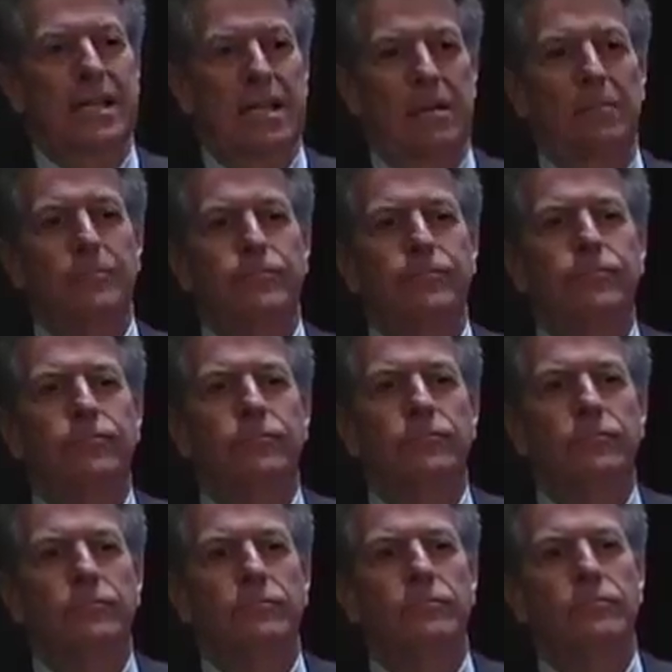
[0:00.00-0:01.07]
him,
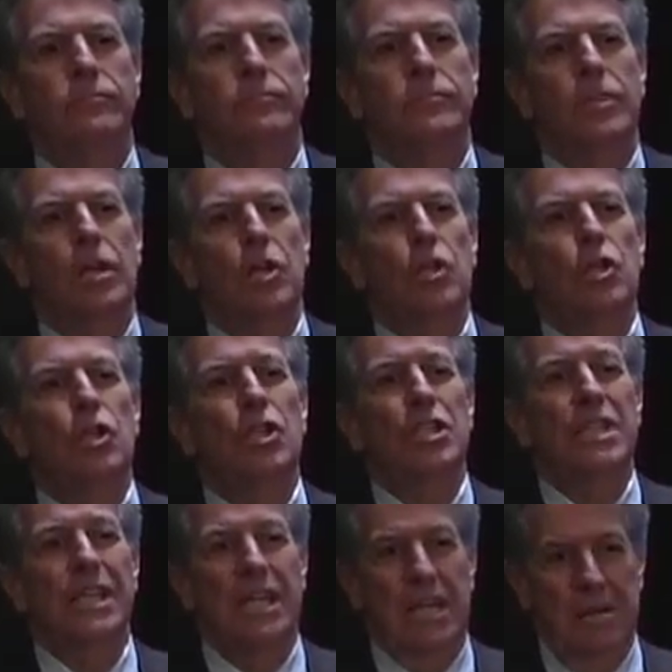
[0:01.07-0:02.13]

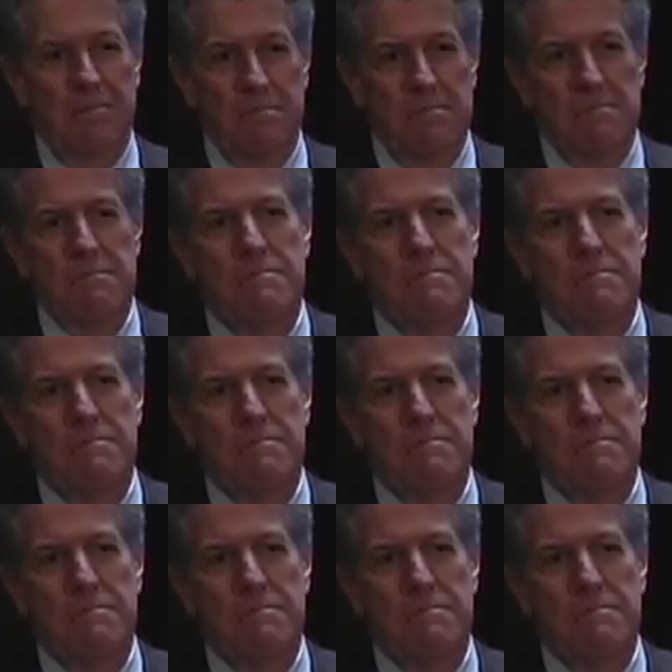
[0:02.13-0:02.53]
nursing him,